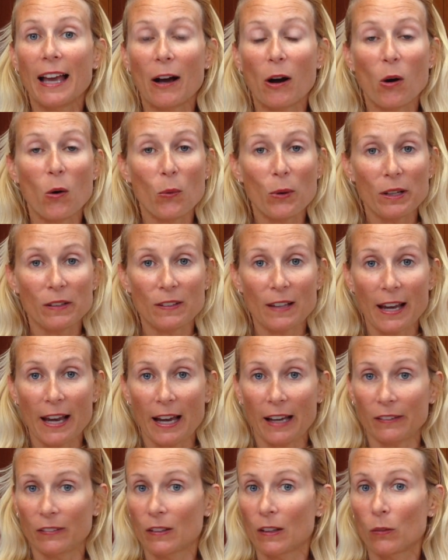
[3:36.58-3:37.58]
Always
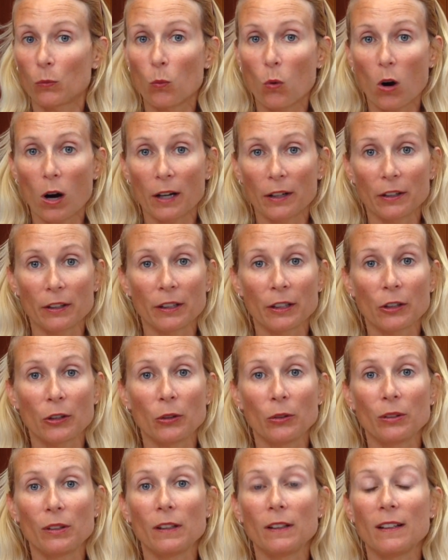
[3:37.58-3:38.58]
ask, is water
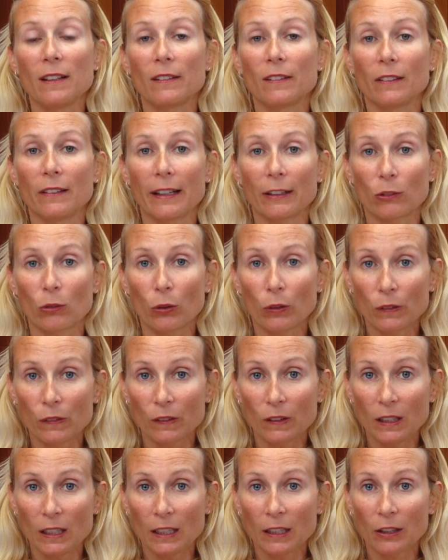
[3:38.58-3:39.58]
included? Is
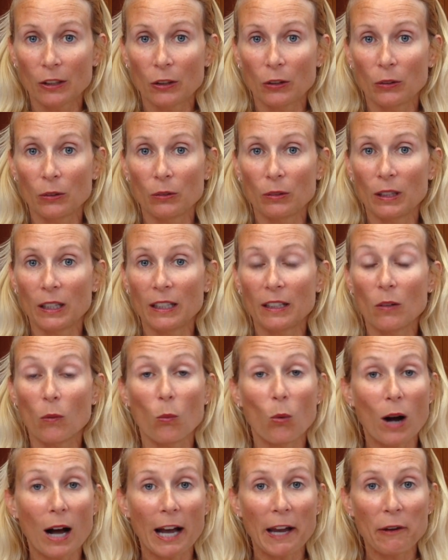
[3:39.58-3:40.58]
electricity included?
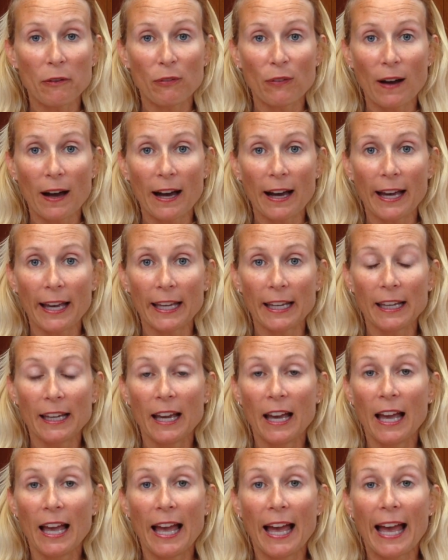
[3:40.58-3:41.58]
Wi-Fi?
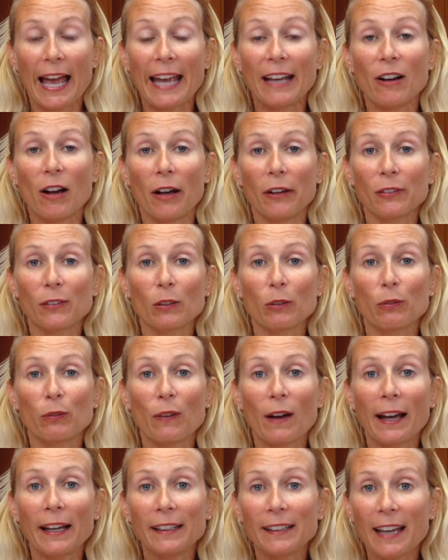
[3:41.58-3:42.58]
And also
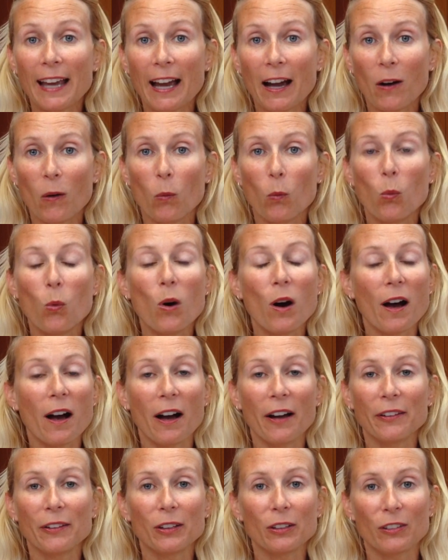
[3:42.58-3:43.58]
find out what
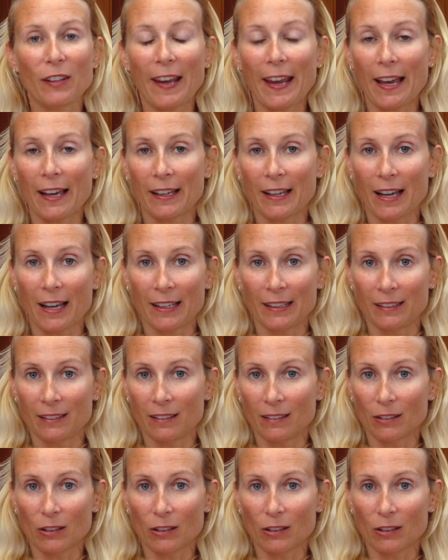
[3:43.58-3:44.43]
other tack-on